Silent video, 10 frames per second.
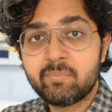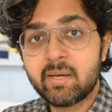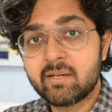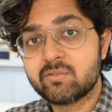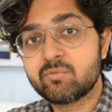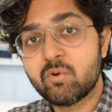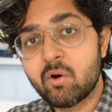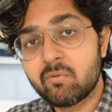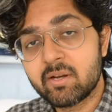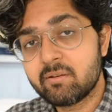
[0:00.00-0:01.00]
pegs
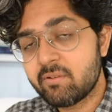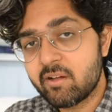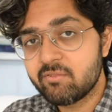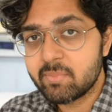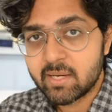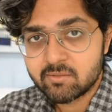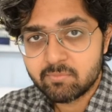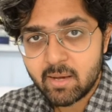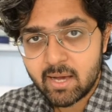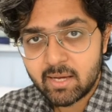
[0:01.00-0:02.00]
forward and 5 pegs
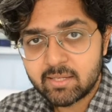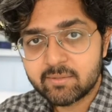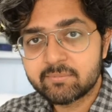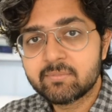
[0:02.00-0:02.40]
back,